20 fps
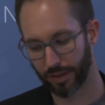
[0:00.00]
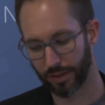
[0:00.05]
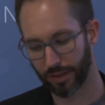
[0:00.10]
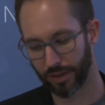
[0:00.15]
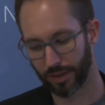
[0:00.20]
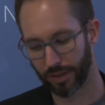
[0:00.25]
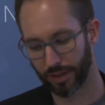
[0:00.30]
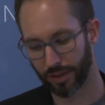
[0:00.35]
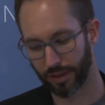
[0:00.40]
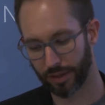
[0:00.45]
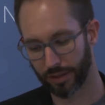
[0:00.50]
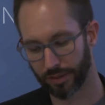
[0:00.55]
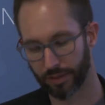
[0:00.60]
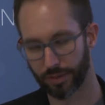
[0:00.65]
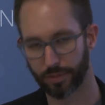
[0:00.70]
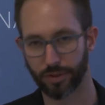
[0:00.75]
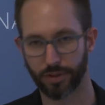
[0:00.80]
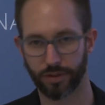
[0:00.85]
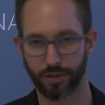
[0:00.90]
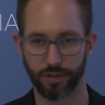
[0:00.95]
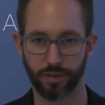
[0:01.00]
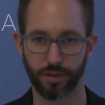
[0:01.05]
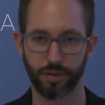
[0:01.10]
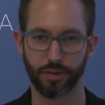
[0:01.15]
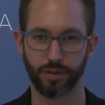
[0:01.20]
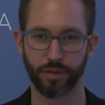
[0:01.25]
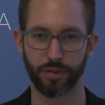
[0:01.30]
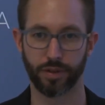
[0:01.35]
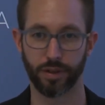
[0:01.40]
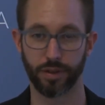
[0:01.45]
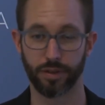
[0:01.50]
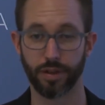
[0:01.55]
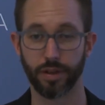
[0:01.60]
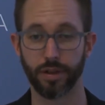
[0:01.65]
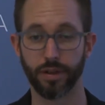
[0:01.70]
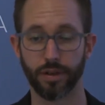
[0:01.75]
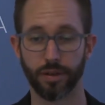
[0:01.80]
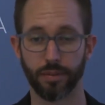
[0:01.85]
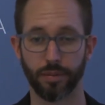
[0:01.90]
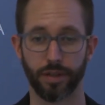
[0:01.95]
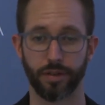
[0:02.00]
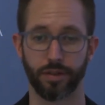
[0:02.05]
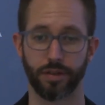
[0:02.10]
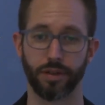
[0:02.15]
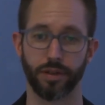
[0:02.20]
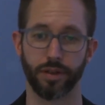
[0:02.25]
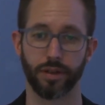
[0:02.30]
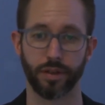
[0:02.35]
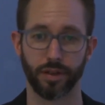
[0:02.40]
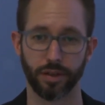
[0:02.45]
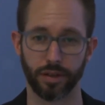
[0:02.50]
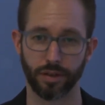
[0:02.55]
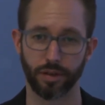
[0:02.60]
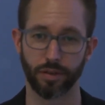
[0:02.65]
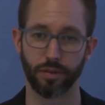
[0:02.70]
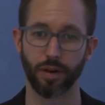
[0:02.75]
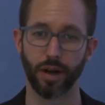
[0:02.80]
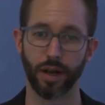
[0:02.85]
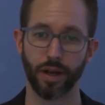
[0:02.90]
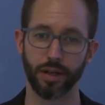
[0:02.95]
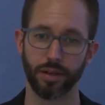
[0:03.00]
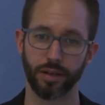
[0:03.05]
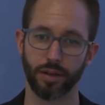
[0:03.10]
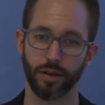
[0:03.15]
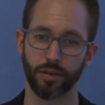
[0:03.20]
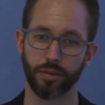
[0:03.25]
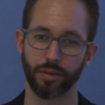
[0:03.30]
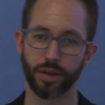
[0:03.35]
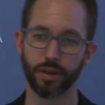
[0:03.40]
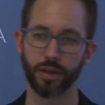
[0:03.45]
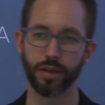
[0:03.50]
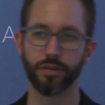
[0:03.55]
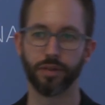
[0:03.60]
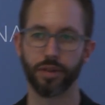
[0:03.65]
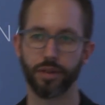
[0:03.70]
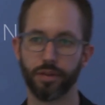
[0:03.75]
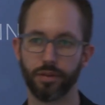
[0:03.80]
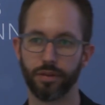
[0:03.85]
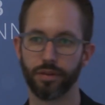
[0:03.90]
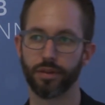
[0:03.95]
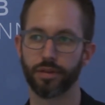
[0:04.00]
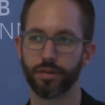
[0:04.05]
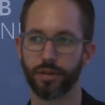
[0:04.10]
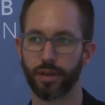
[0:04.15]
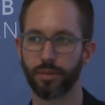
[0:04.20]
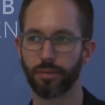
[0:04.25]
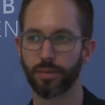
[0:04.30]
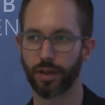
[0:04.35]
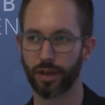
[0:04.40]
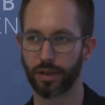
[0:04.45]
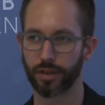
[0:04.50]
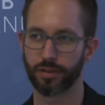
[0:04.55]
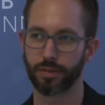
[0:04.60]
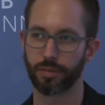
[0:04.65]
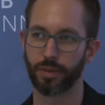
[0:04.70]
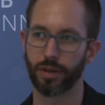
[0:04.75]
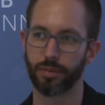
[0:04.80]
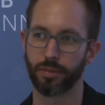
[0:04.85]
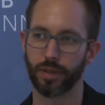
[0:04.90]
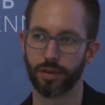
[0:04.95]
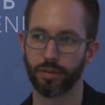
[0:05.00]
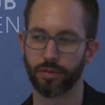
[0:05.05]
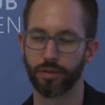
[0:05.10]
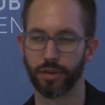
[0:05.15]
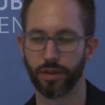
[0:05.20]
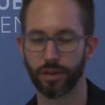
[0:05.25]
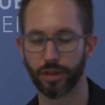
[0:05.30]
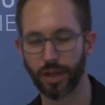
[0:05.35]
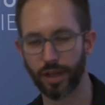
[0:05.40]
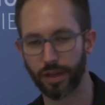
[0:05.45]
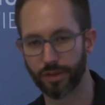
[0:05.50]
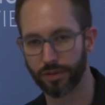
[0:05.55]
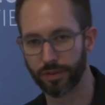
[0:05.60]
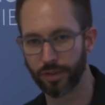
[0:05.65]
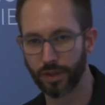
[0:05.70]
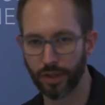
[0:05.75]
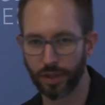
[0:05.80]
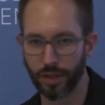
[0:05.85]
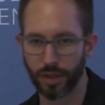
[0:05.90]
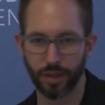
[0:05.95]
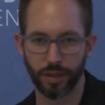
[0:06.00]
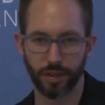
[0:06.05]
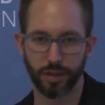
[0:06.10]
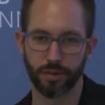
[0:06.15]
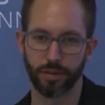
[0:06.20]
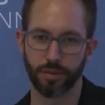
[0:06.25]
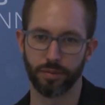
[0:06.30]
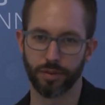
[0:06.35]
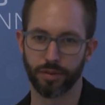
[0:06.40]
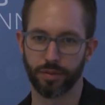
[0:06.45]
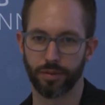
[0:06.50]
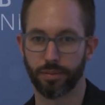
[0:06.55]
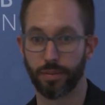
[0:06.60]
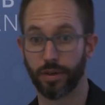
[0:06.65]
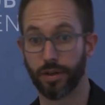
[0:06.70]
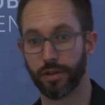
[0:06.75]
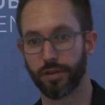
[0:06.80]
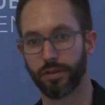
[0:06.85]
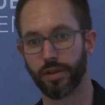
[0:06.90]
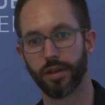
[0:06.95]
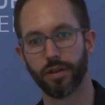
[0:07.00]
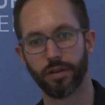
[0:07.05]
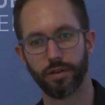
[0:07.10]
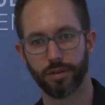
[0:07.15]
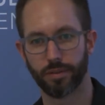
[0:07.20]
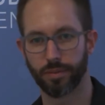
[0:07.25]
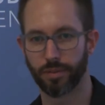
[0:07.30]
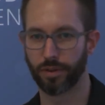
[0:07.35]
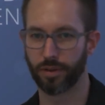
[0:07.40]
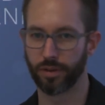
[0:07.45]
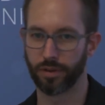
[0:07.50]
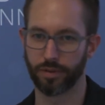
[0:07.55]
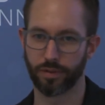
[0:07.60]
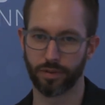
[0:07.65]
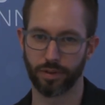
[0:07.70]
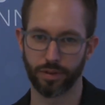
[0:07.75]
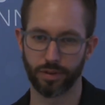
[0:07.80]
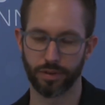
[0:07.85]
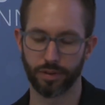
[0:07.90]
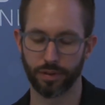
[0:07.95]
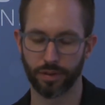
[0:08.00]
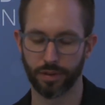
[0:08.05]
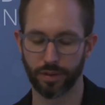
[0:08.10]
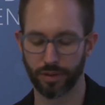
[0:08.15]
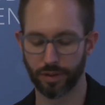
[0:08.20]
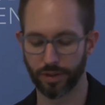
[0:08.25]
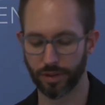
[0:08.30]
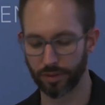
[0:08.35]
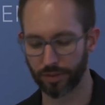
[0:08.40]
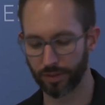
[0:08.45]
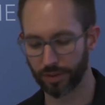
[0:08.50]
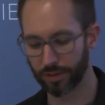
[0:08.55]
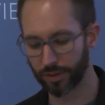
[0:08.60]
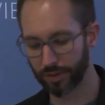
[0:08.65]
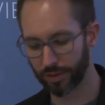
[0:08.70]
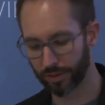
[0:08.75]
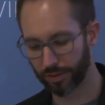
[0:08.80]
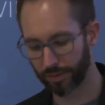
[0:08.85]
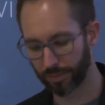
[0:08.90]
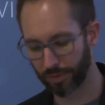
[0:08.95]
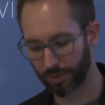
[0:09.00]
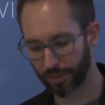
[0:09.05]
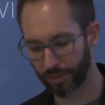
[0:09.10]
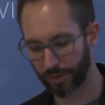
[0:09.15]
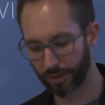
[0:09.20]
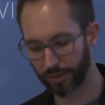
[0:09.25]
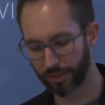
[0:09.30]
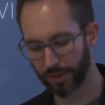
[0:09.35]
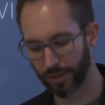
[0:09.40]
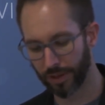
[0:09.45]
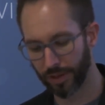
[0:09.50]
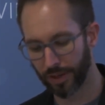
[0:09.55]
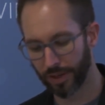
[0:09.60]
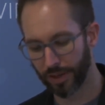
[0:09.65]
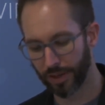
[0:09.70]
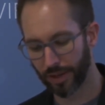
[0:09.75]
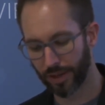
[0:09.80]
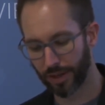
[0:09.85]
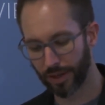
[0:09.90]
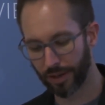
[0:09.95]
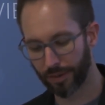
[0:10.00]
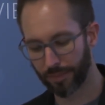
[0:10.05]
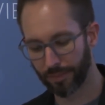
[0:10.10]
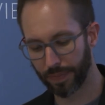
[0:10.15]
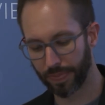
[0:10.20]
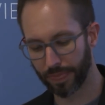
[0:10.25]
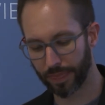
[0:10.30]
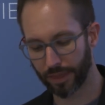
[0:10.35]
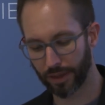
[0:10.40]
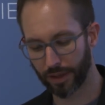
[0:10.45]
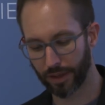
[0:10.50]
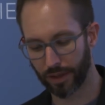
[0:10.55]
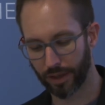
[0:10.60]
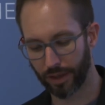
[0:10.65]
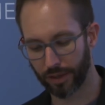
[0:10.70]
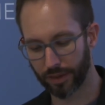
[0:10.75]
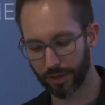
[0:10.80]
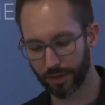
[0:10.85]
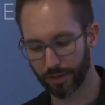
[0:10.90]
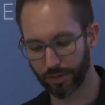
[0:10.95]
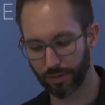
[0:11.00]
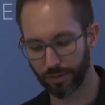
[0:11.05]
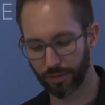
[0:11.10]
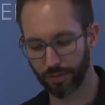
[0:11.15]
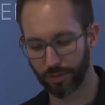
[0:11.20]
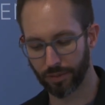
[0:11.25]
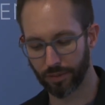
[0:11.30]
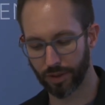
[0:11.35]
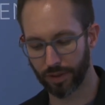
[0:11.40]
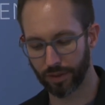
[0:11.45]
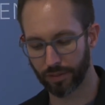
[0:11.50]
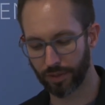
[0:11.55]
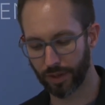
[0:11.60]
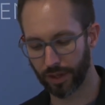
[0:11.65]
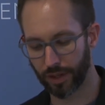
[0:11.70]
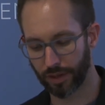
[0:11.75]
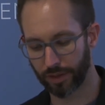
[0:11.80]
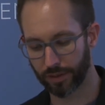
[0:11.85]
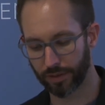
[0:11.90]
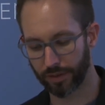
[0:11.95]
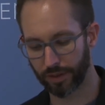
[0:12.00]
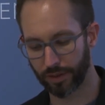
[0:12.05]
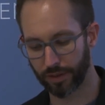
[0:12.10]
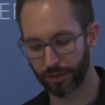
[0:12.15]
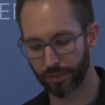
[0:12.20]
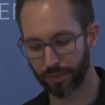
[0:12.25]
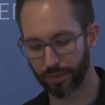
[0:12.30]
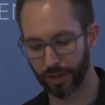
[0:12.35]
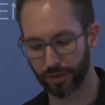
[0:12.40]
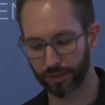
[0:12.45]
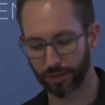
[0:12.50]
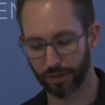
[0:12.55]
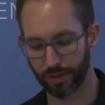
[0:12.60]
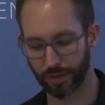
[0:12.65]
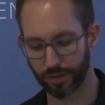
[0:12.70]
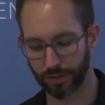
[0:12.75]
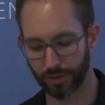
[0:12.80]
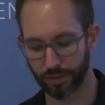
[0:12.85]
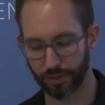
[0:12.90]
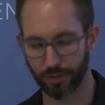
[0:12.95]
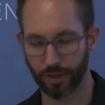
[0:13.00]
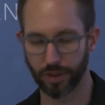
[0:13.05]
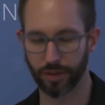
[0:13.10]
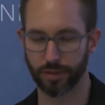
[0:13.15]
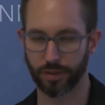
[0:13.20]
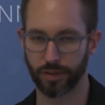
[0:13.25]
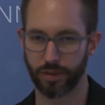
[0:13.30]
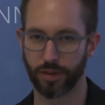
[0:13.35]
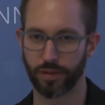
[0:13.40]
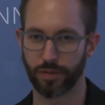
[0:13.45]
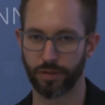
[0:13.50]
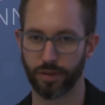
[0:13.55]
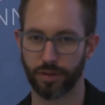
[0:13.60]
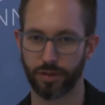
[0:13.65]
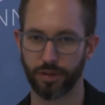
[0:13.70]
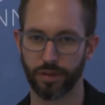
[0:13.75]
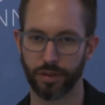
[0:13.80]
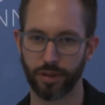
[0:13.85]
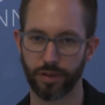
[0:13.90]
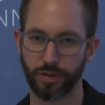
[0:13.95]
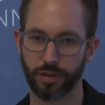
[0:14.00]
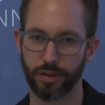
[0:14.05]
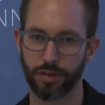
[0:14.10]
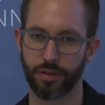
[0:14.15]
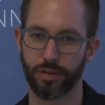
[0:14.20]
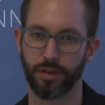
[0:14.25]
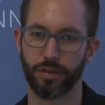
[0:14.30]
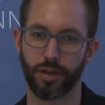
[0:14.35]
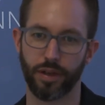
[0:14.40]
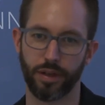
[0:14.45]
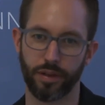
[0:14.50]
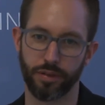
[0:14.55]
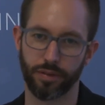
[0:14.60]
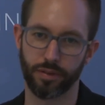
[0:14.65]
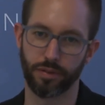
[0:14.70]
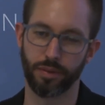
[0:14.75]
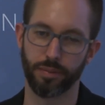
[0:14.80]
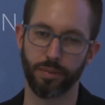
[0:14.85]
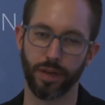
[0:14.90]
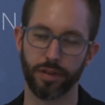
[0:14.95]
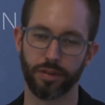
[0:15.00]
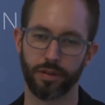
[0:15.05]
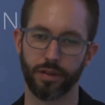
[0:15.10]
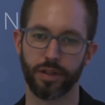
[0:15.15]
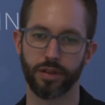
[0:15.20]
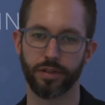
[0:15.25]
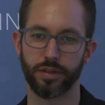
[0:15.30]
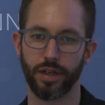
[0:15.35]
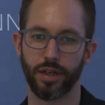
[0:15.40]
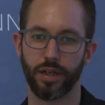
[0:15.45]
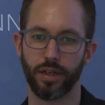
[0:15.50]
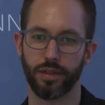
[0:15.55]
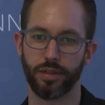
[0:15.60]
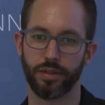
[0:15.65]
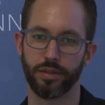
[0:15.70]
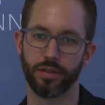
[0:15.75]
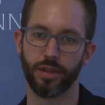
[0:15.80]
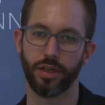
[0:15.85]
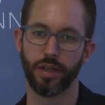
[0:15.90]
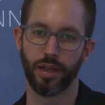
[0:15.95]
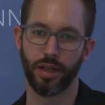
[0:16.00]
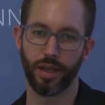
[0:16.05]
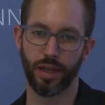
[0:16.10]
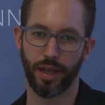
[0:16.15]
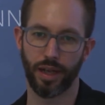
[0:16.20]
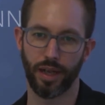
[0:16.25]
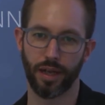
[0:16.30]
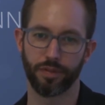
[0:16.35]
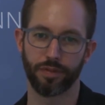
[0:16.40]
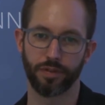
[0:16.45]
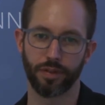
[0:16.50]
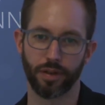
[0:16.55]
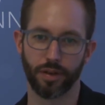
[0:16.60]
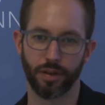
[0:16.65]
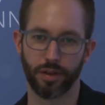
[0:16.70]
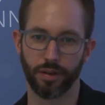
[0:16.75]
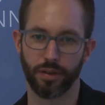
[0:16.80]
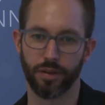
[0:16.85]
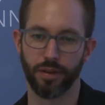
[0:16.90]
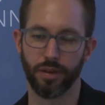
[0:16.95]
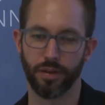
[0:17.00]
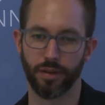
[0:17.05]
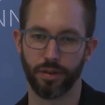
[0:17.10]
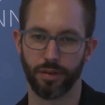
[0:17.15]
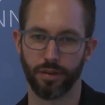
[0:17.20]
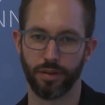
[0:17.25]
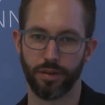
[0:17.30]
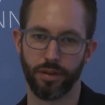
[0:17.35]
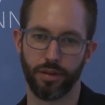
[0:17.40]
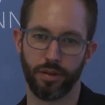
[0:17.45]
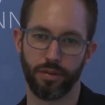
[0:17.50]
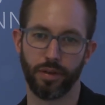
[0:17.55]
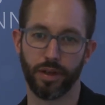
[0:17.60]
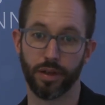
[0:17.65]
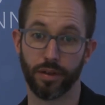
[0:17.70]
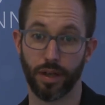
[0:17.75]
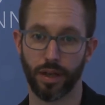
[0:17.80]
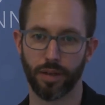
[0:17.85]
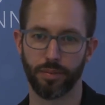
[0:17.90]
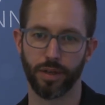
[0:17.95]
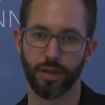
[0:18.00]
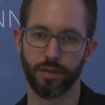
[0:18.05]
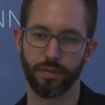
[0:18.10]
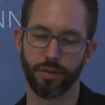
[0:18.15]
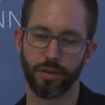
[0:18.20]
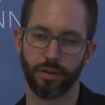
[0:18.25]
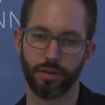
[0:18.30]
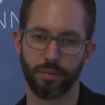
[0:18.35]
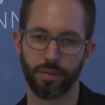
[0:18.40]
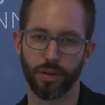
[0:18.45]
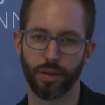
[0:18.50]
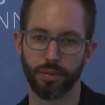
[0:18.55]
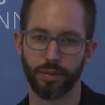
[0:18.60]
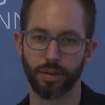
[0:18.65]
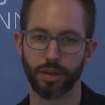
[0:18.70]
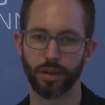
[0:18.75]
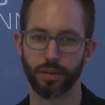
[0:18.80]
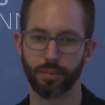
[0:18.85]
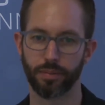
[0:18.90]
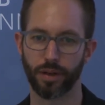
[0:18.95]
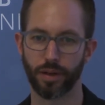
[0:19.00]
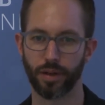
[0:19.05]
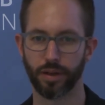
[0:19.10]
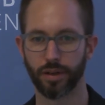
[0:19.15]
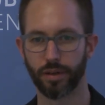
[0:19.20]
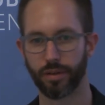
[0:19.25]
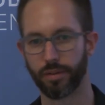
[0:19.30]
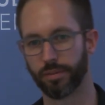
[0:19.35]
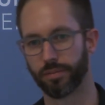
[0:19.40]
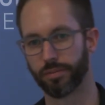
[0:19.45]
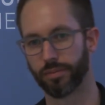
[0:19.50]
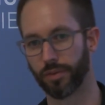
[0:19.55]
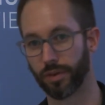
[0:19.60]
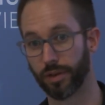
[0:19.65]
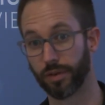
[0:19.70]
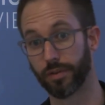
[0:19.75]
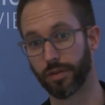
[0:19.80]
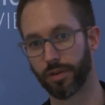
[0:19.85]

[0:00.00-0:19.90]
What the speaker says: the liberal conservative continuum, I certainly think you're right. We could even do the same thought experiment with the left in terms of the Bernie Sanders supporters versus the Hillary Clinton supporters. I think one way our study speaks to this is we use a difference in difference design. So we're measuring change after the realignment of the Republican Party would